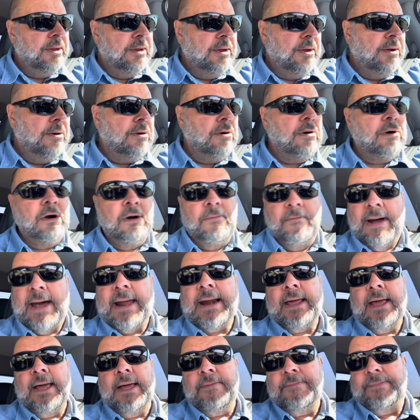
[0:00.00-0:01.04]
Or it might
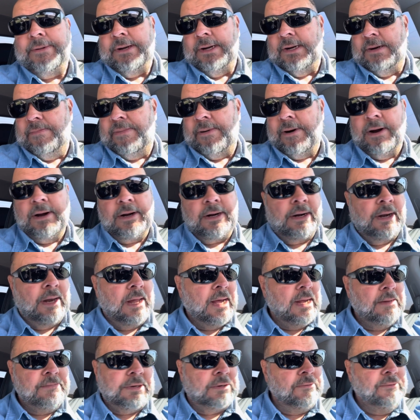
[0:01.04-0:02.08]
have happened in a parking
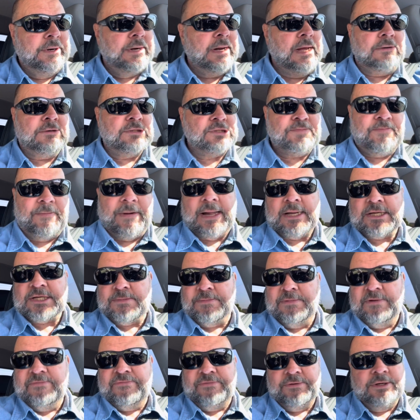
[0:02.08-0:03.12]
lot, but we're not
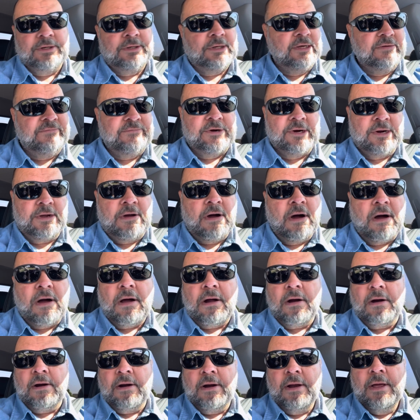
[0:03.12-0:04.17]
responsible for you leaving your
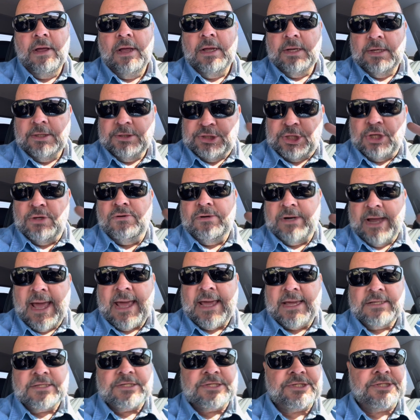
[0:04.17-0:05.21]
car 2
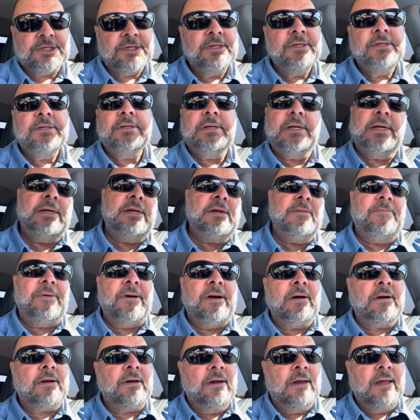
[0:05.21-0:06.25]
nights in the
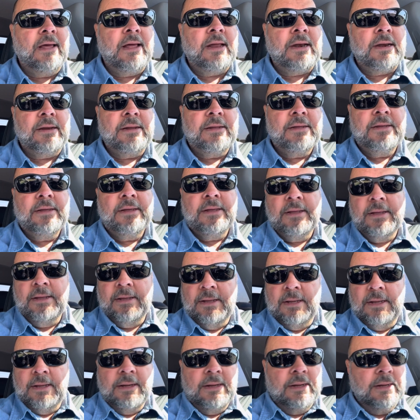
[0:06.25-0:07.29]
parking lot.
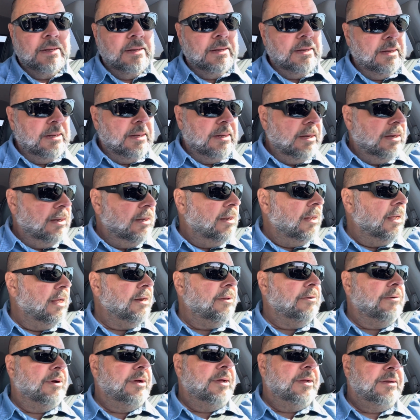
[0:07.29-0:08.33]

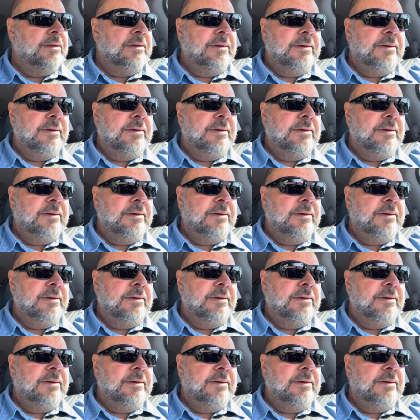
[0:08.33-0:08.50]
Anyway,